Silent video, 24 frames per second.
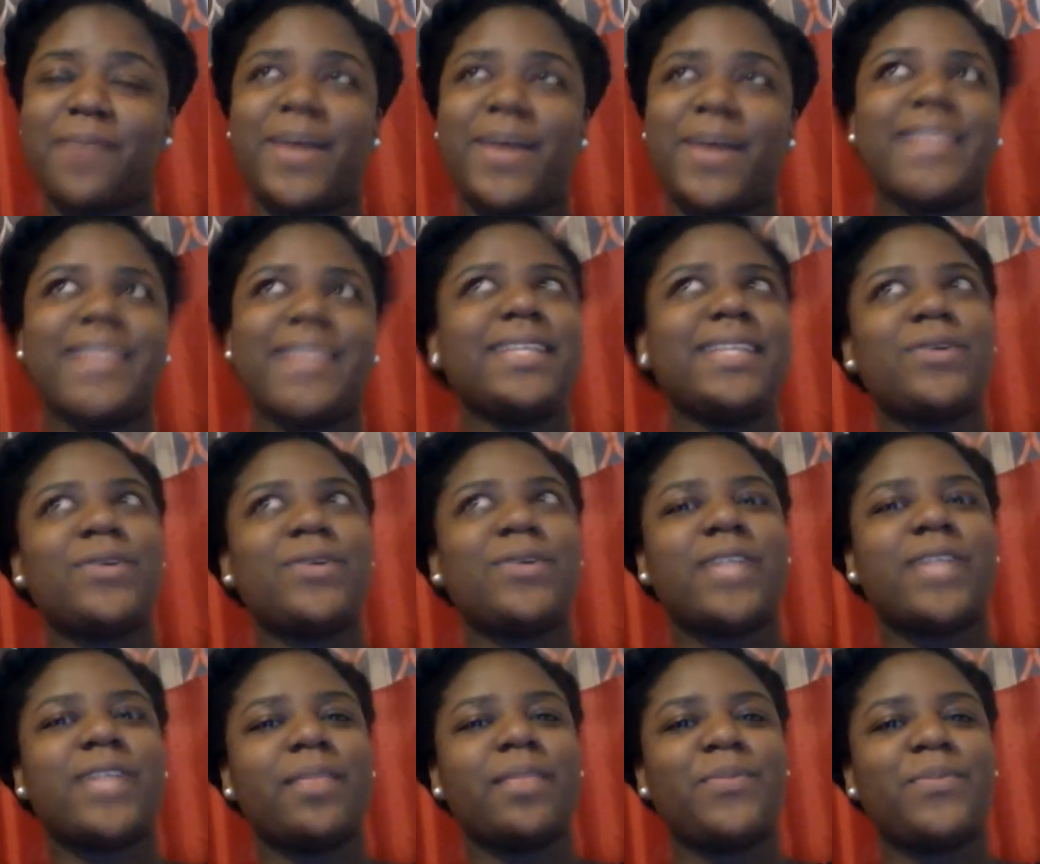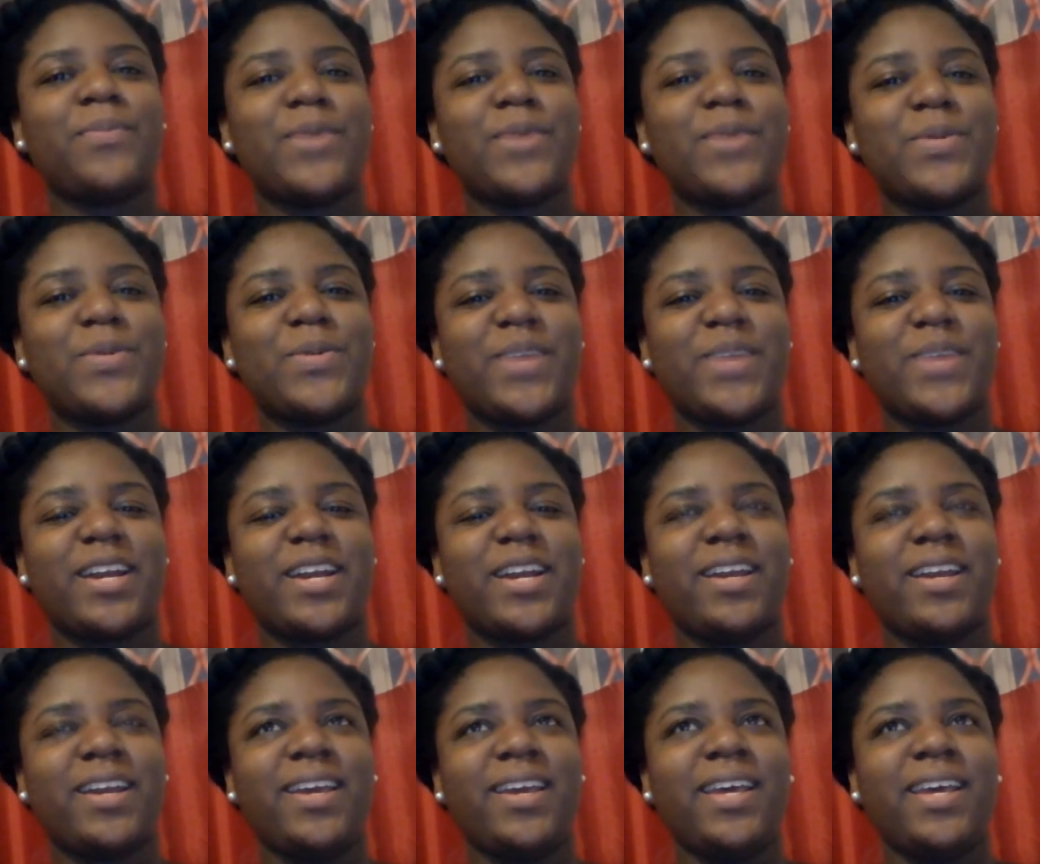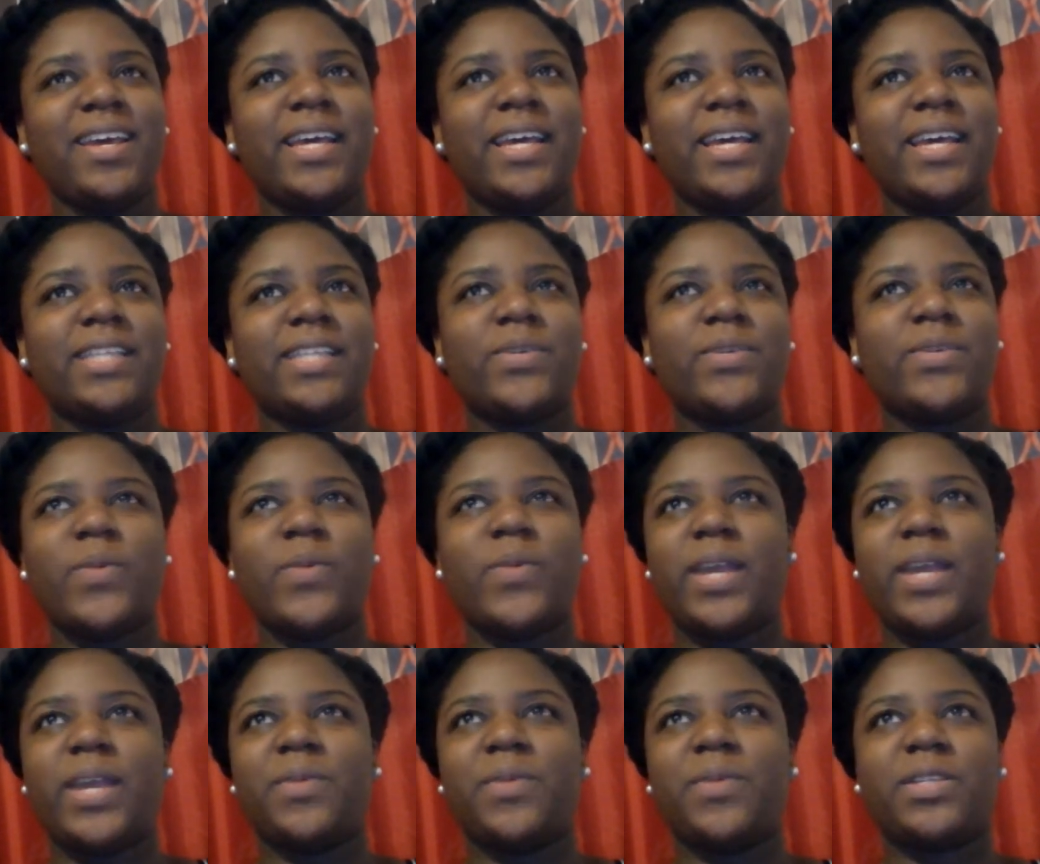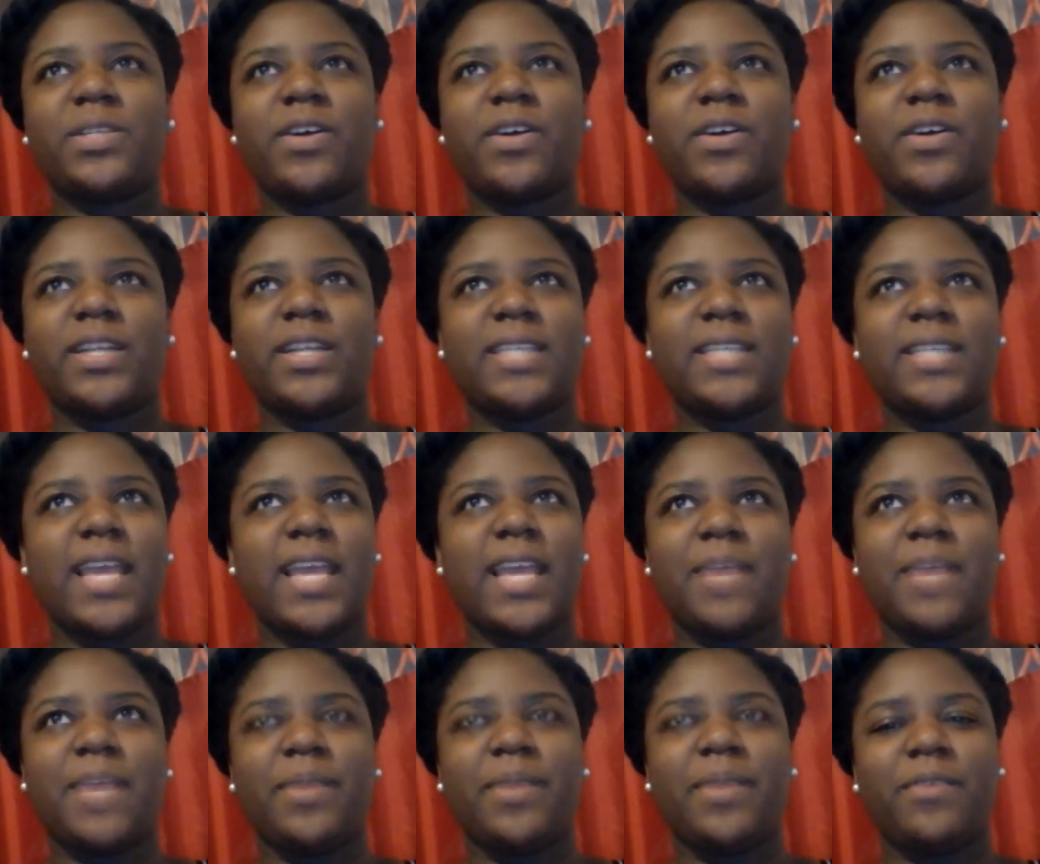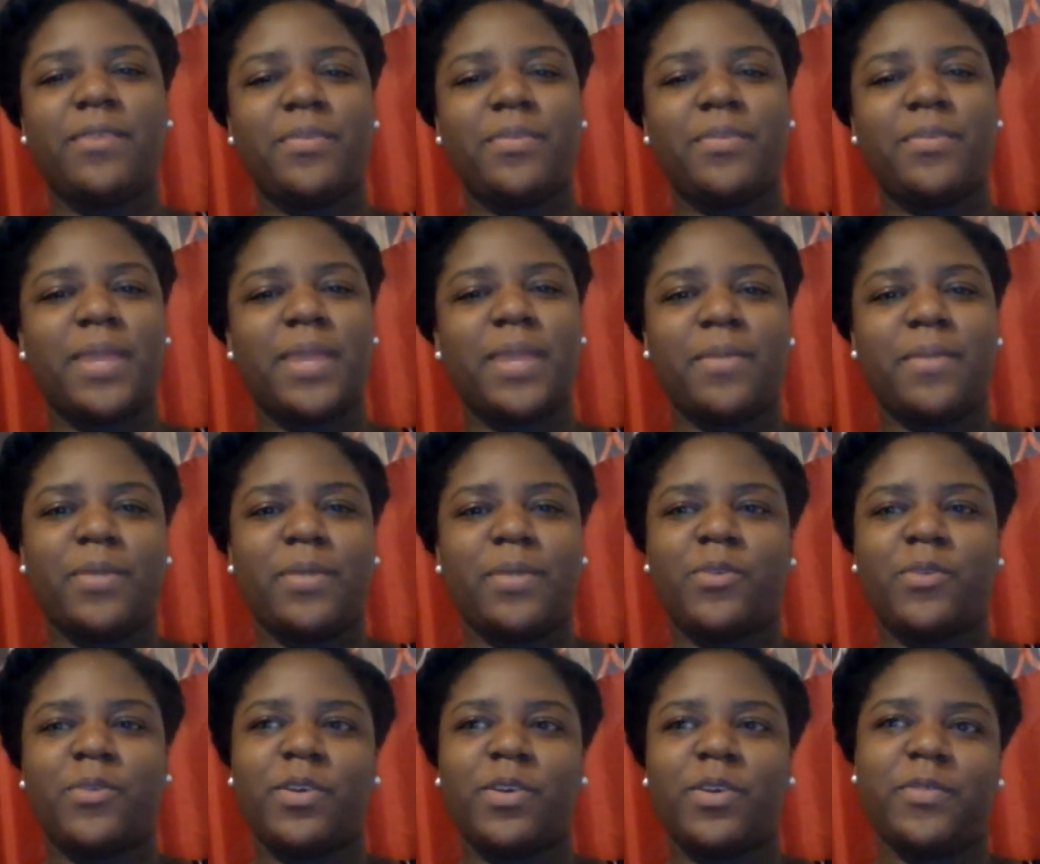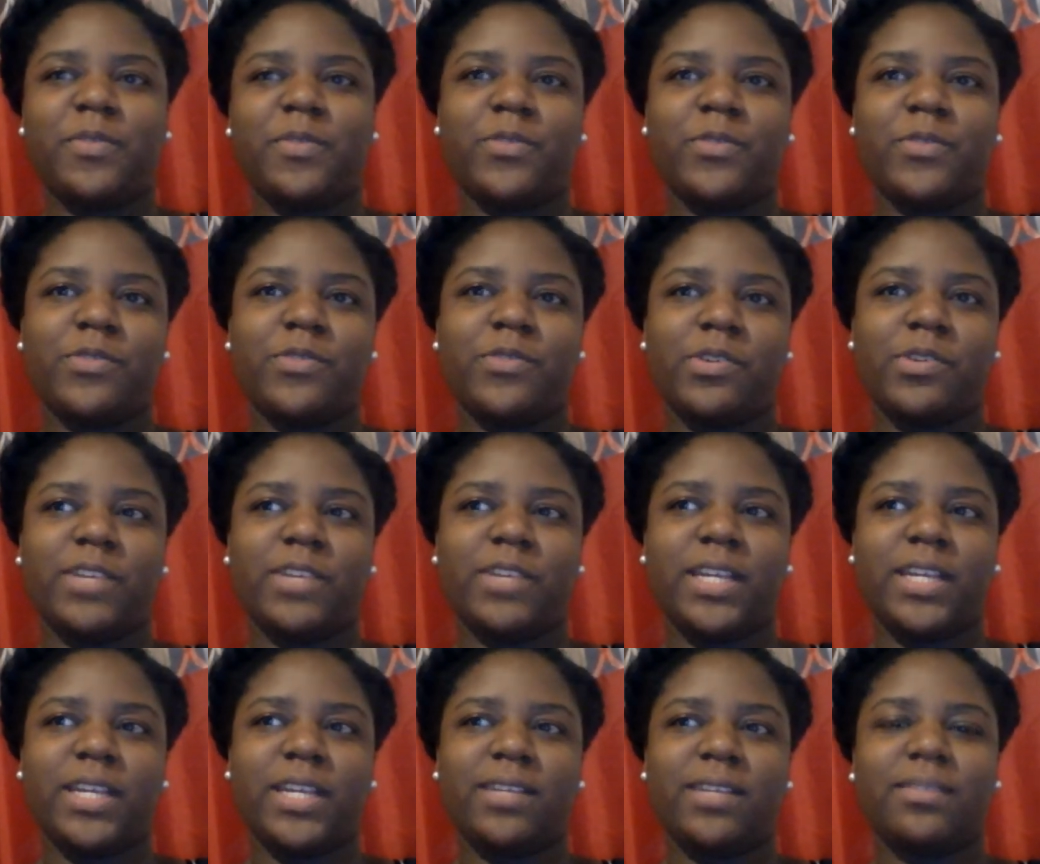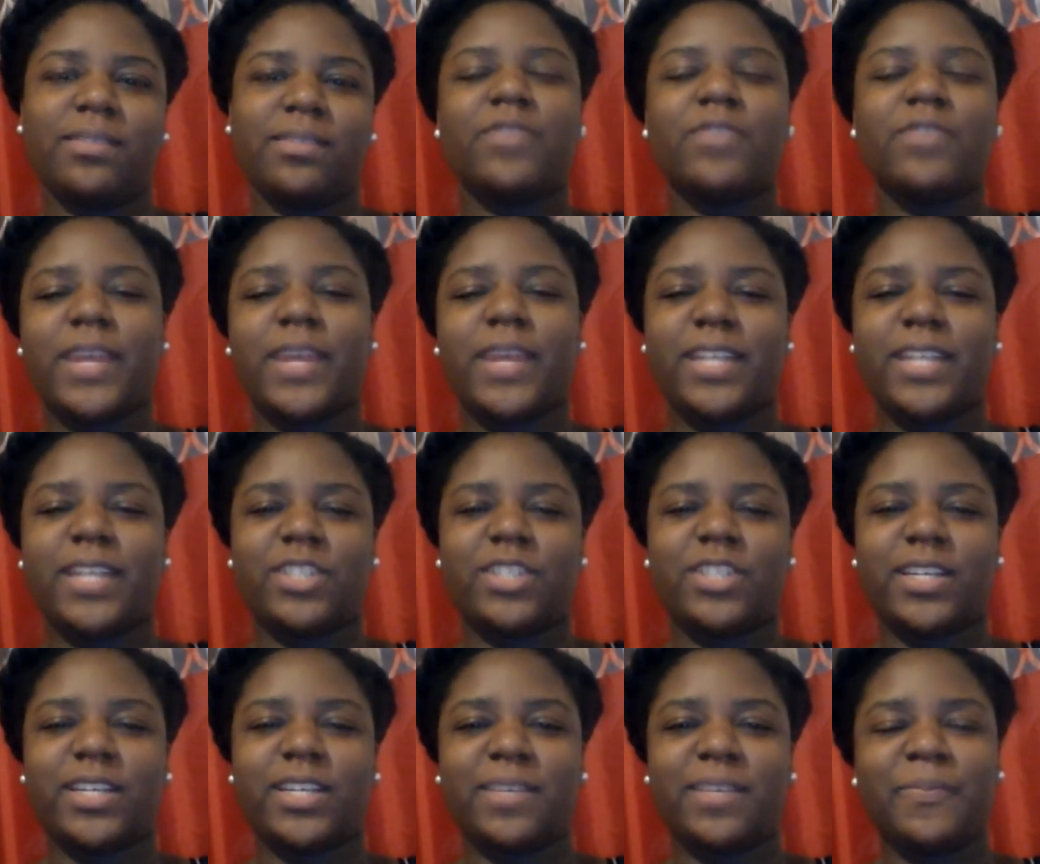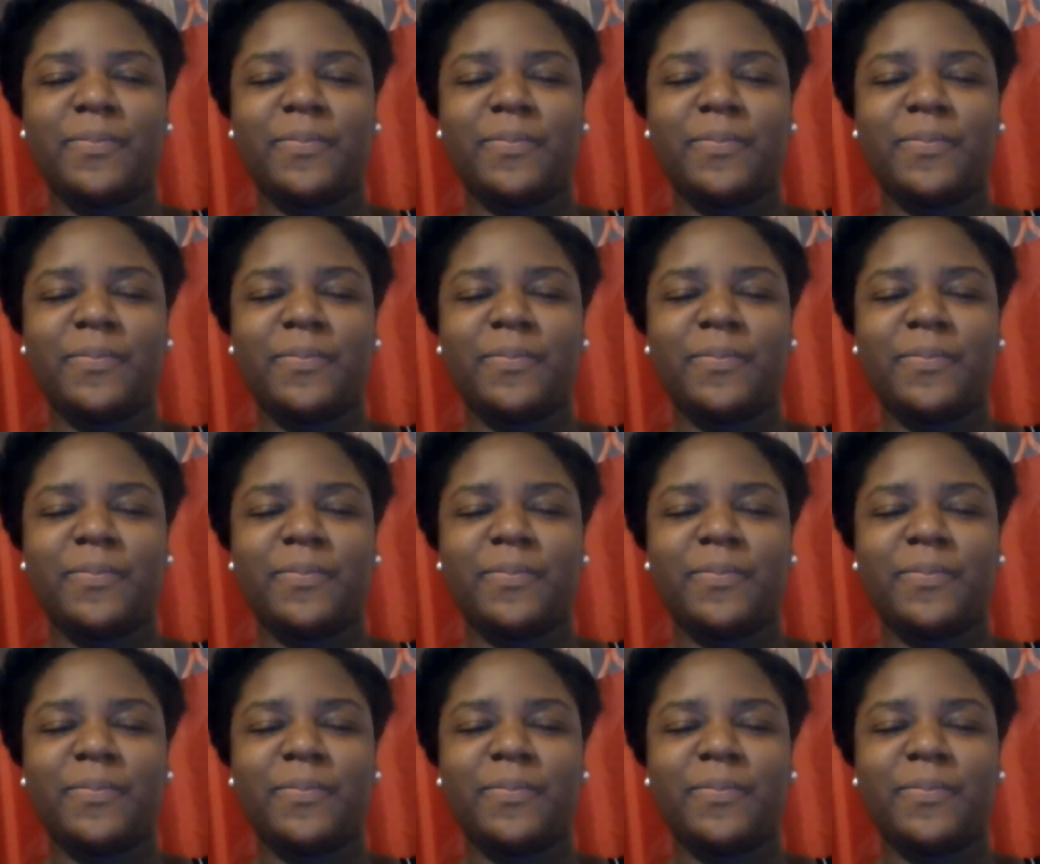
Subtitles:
But I think that was at the point where Dwayne was talking to Amy from Amy and Rory, the redhead chick.